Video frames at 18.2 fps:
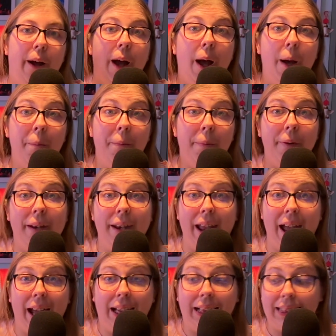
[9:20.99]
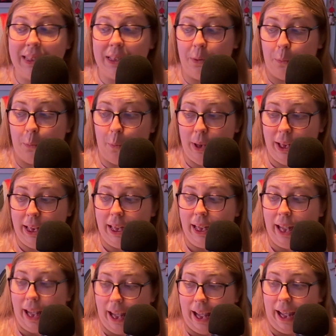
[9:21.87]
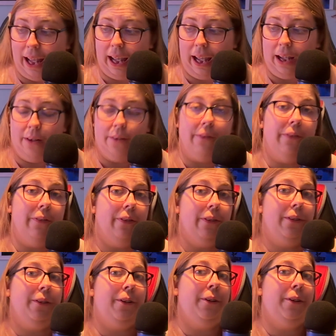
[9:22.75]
Up next, we have